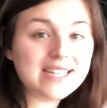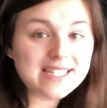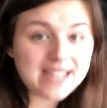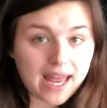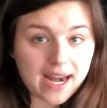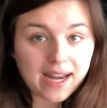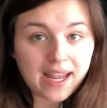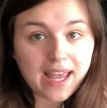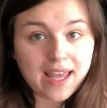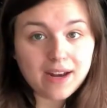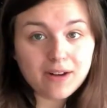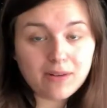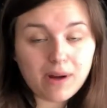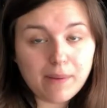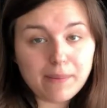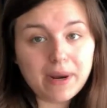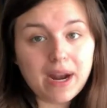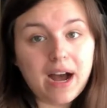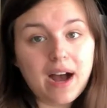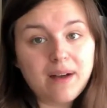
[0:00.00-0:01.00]
a dedicated
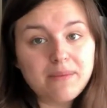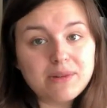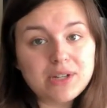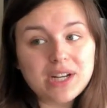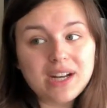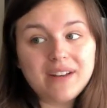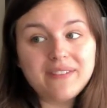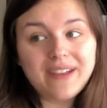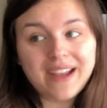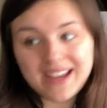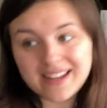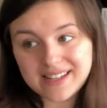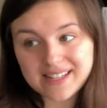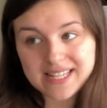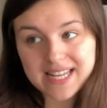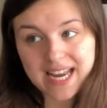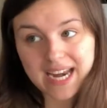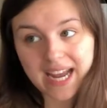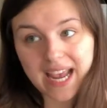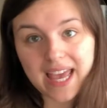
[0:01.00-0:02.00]
Robin Hobb shelf and a
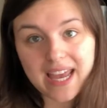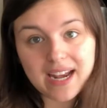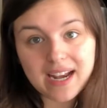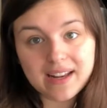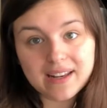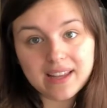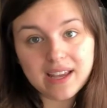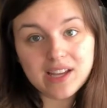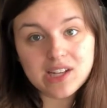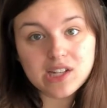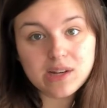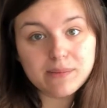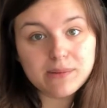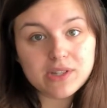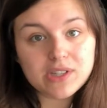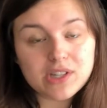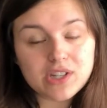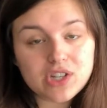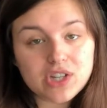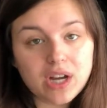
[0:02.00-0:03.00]
dedicated N.K.
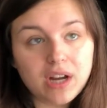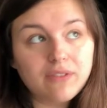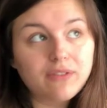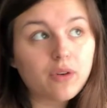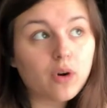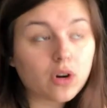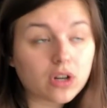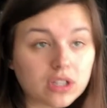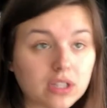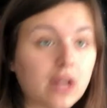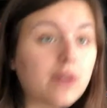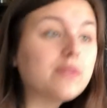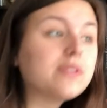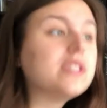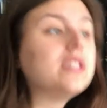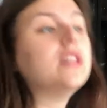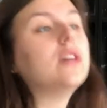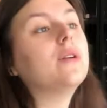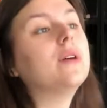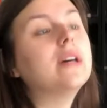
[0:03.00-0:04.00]
Jemisin shelf or
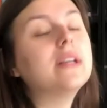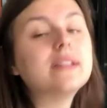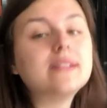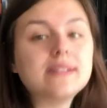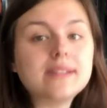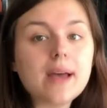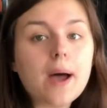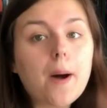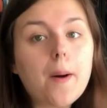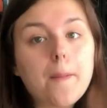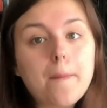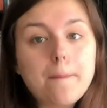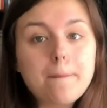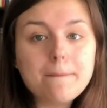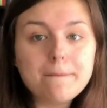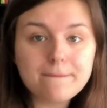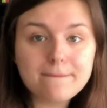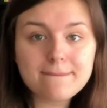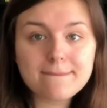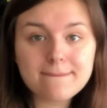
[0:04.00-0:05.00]
close to it. So
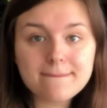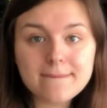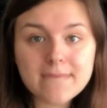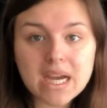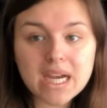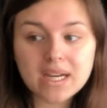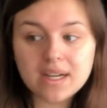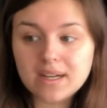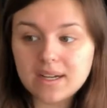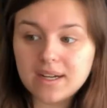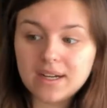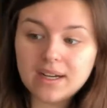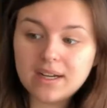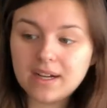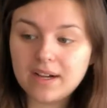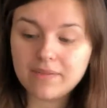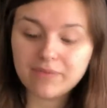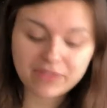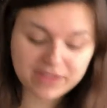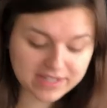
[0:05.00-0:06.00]

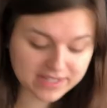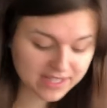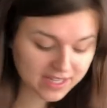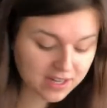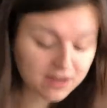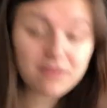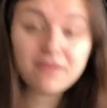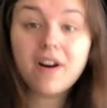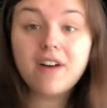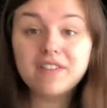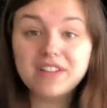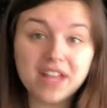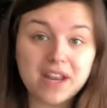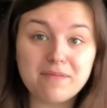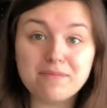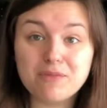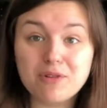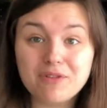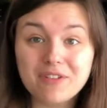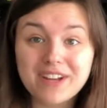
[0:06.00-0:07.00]
this is gonna involve a
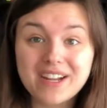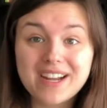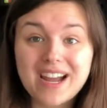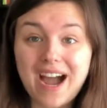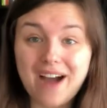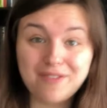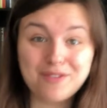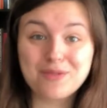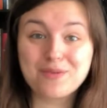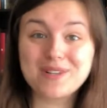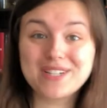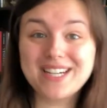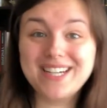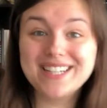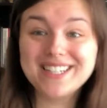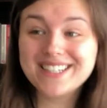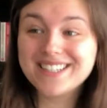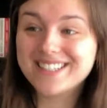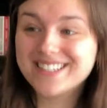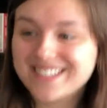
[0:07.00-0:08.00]
lot of moving after we're done.